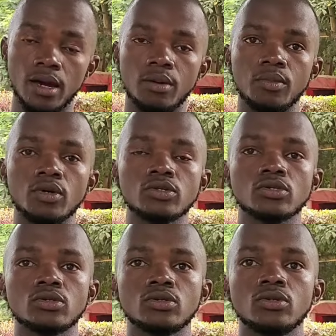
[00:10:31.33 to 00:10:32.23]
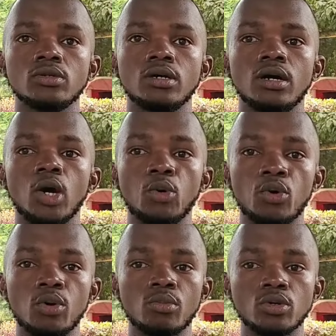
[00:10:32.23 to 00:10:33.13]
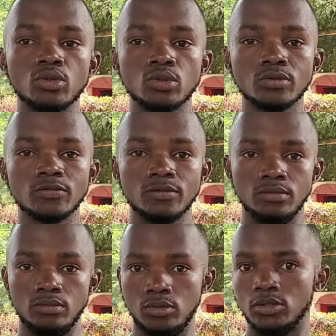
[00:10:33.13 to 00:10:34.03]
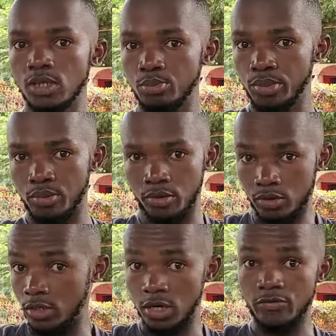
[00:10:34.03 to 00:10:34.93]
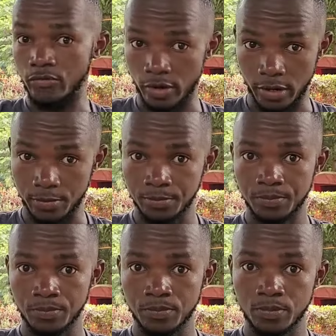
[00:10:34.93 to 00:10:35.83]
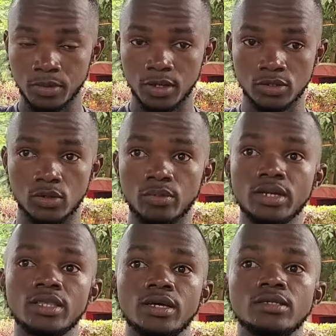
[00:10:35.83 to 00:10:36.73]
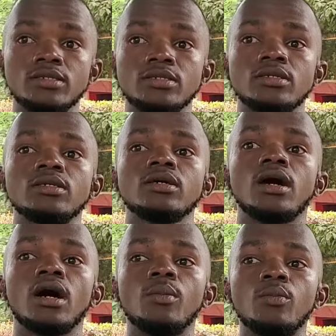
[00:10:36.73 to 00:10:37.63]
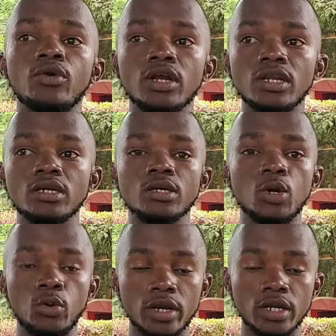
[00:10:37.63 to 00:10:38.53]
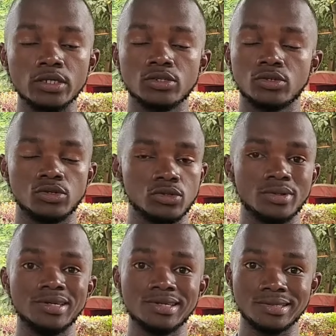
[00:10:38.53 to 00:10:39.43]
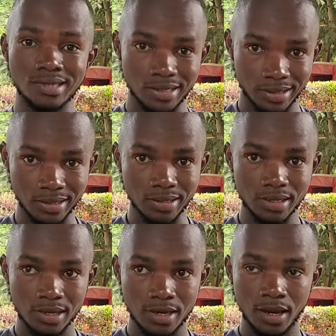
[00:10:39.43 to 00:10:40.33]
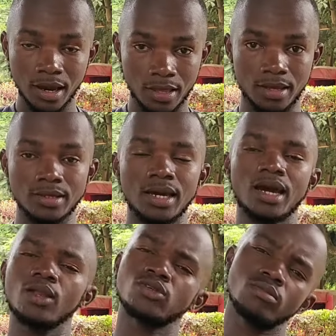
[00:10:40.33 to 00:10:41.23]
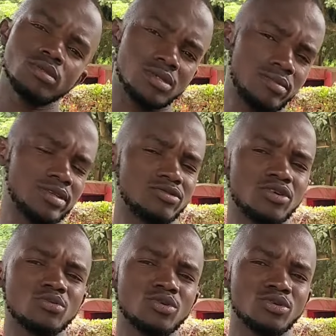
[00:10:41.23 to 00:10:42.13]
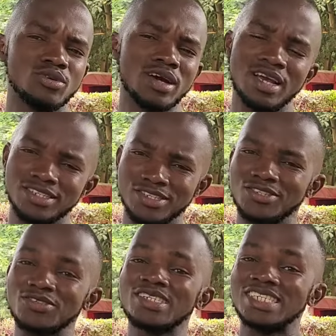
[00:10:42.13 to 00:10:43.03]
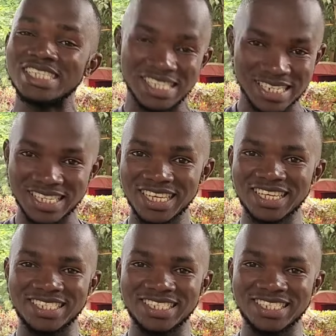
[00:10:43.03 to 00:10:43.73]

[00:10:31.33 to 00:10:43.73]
I'm also a role model to some people, not everyone. So meaning that I'm really, really so, so excited that I can also be someone's role model. Guys, it's not easy.